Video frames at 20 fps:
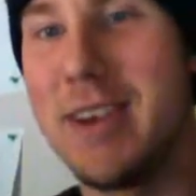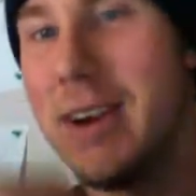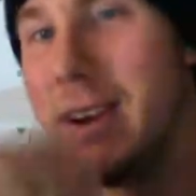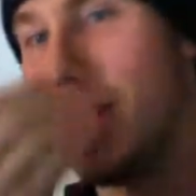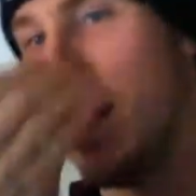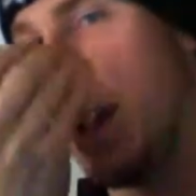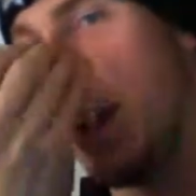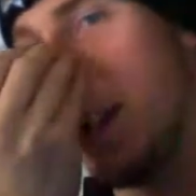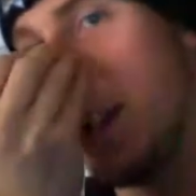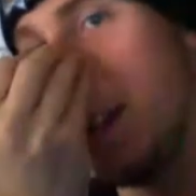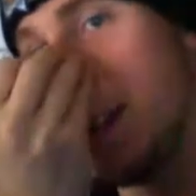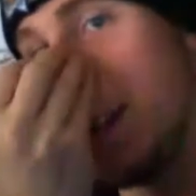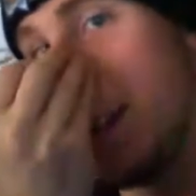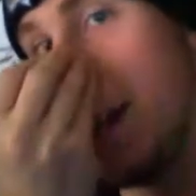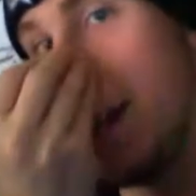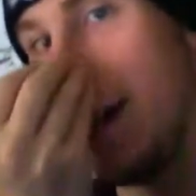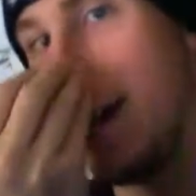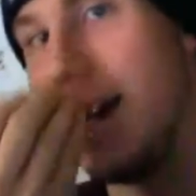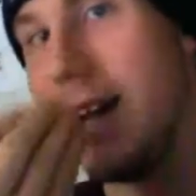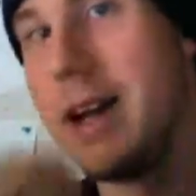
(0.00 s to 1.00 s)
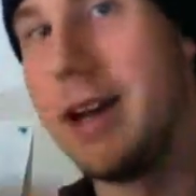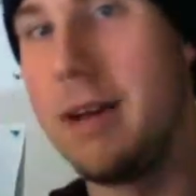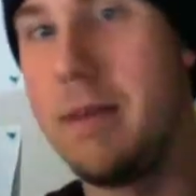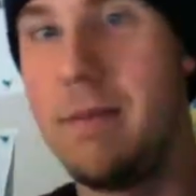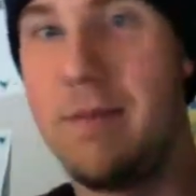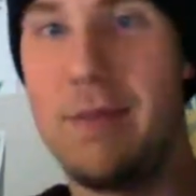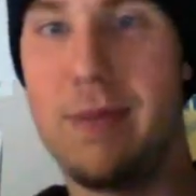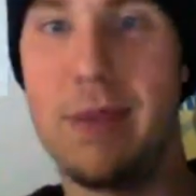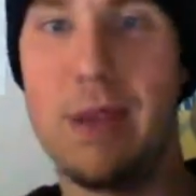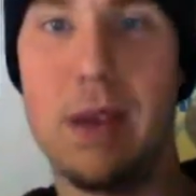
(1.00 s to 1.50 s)
Okay, guys.
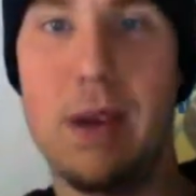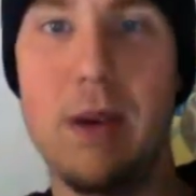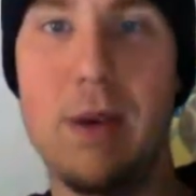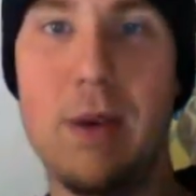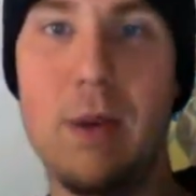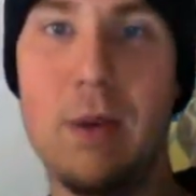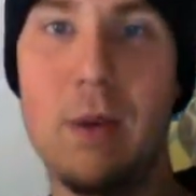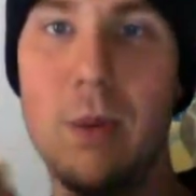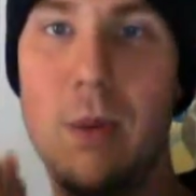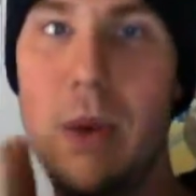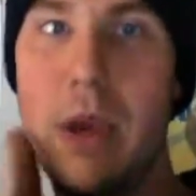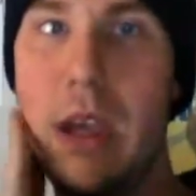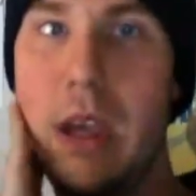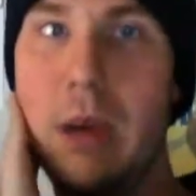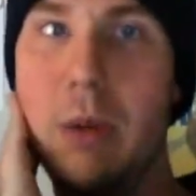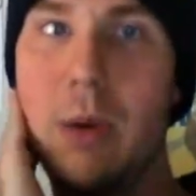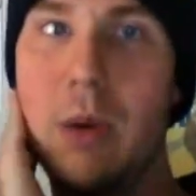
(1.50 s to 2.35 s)
We